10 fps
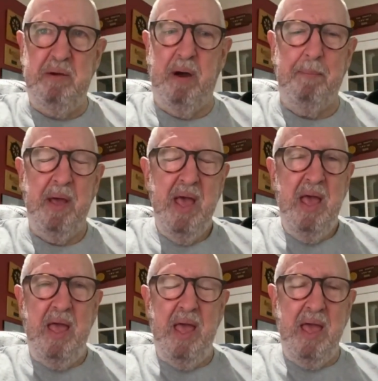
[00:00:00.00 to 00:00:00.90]
bump,
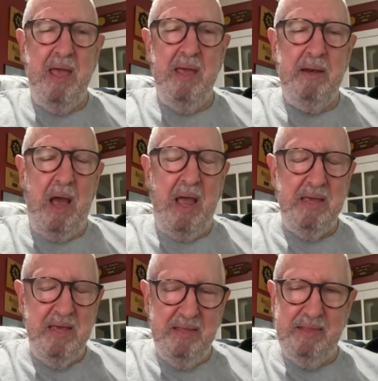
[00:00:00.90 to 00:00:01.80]
and I
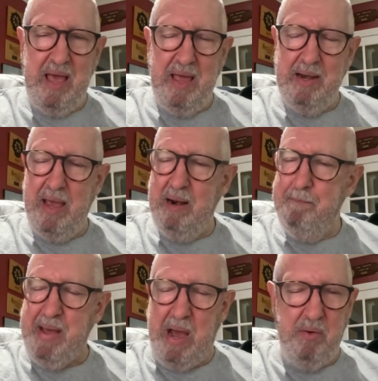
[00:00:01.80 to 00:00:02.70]
hit that at
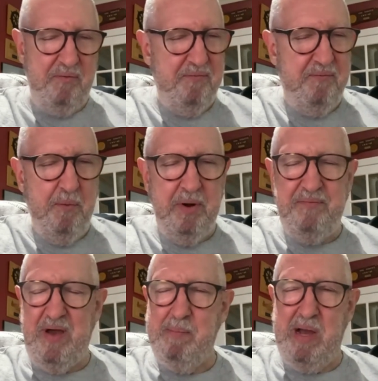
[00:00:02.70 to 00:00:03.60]
about
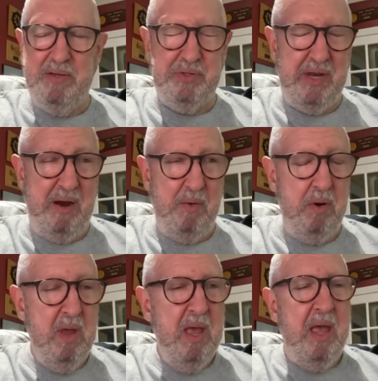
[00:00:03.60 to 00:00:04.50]
45 miles an
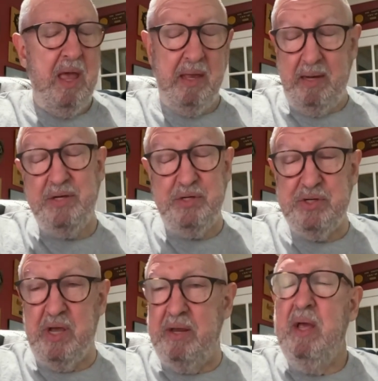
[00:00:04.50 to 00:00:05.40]
hour. And as you
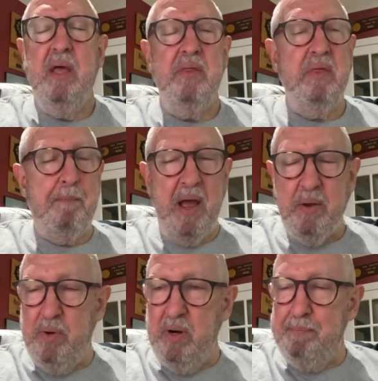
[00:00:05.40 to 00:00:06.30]
said, the bike
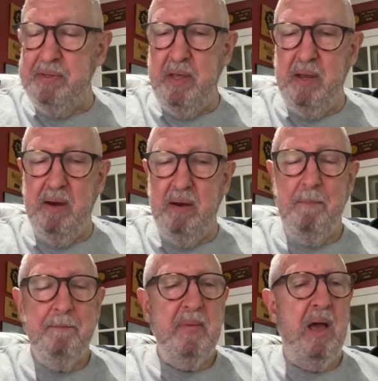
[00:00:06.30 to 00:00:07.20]
went up in the
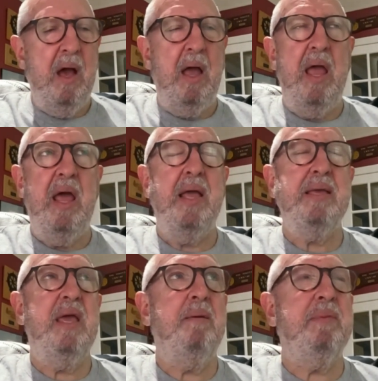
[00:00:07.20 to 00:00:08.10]
air, and I
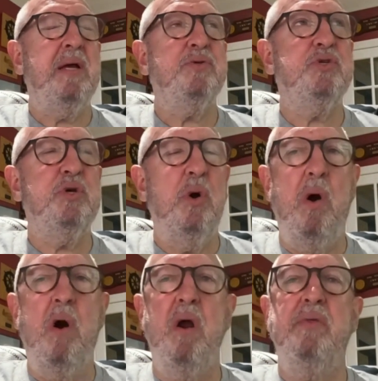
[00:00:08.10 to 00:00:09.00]
came down so
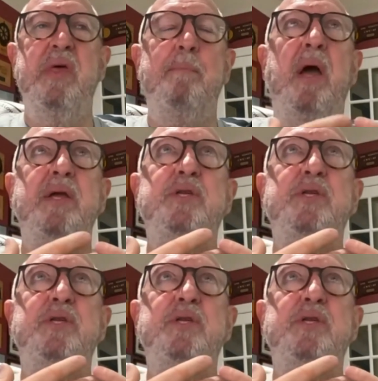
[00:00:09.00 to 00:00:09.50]
hard that my